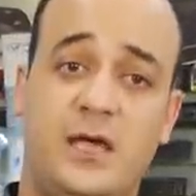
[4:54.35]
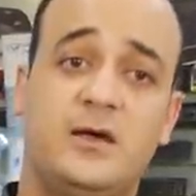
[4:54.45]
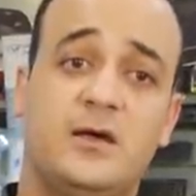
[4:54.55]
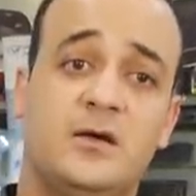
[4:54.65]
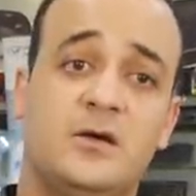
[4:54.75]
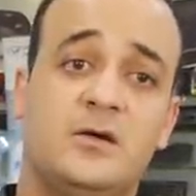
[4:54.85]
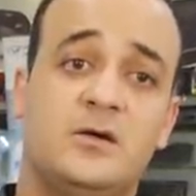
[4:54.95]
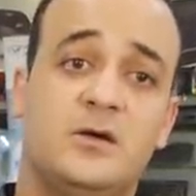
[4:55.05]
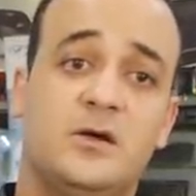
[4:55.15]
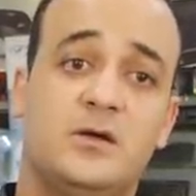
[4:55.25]

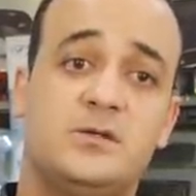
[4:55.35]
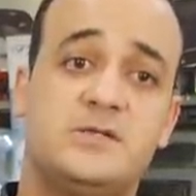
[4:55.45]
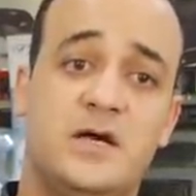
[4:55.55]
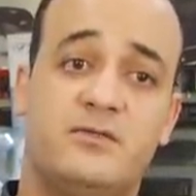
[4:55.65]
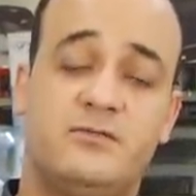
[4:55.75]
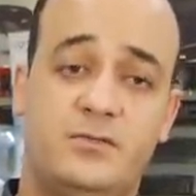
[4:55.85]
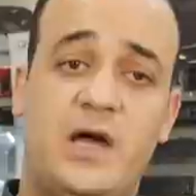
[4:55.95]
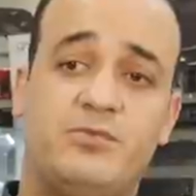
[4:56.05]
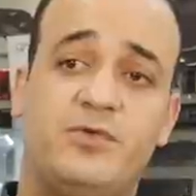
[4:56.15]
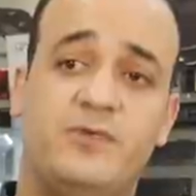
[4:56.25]
Uh, they are
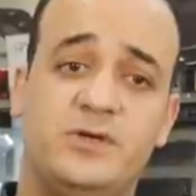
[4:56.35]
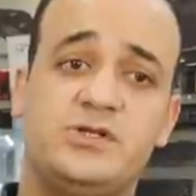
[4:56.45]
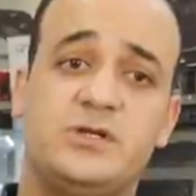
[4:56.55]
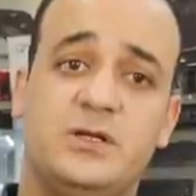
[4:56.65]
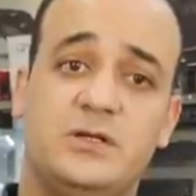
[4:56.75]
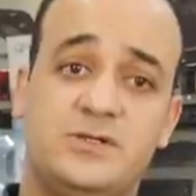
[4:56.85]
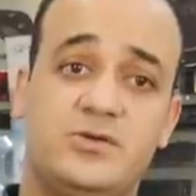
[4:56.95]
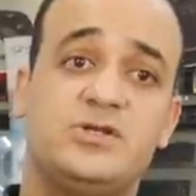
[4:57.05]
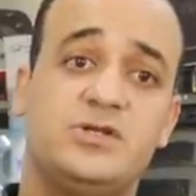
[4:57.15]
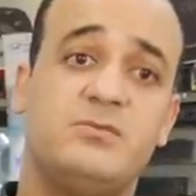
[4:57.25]
a professional
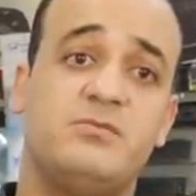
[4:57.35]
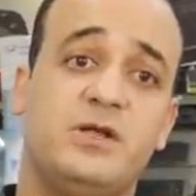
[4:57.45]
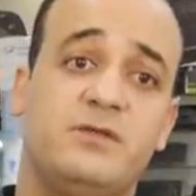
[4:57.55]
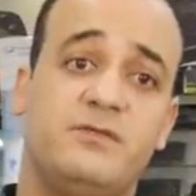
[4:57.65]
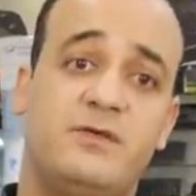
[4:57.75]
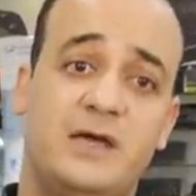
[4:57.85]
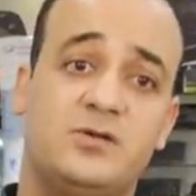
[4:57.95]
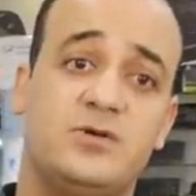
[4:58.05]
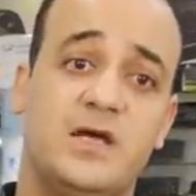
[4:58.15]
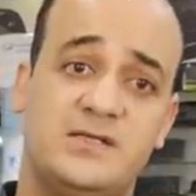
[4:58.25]
3G
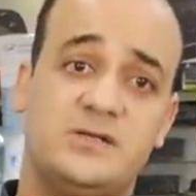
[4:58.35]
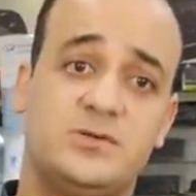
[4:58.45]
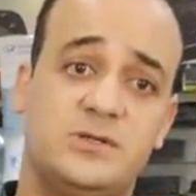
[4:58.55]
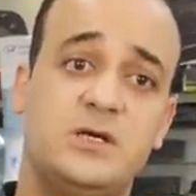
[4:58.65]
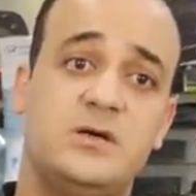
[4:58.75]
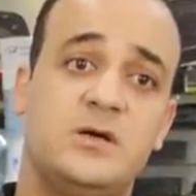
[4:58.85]
manufacturing SoC.